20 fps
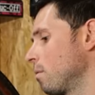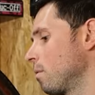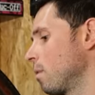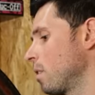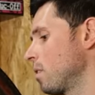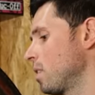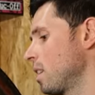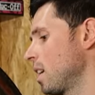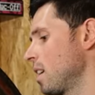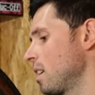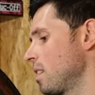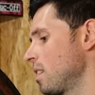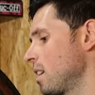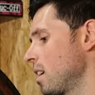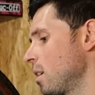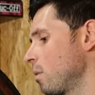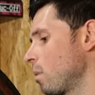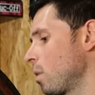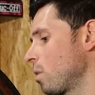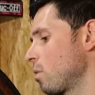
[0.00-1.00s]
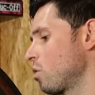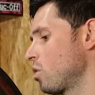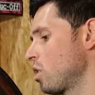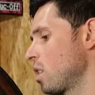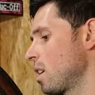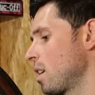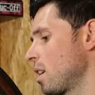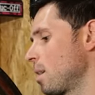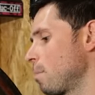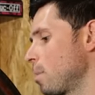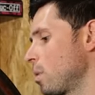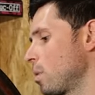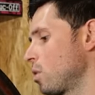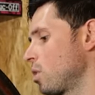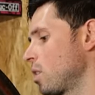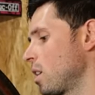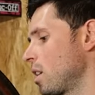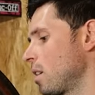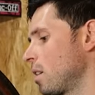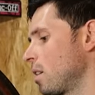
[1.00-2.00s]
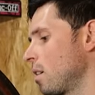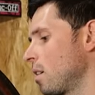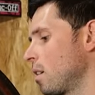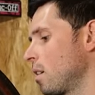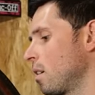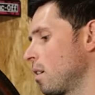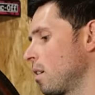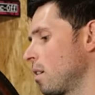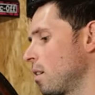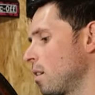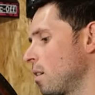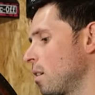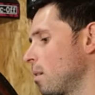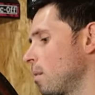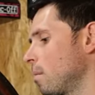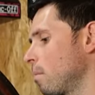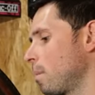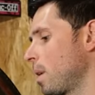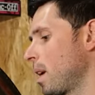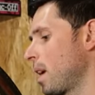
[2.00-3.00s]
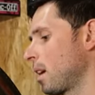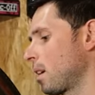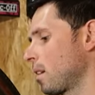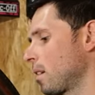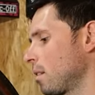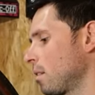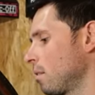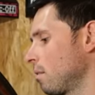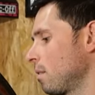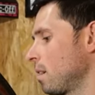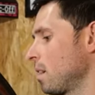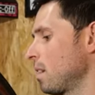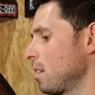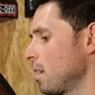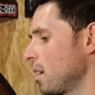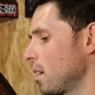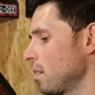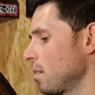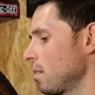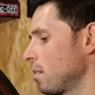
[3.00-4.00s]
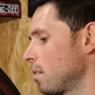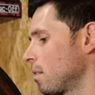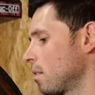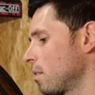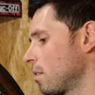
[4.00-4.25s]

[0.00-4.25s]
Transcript: rotate it whilst gently pushing back, he says.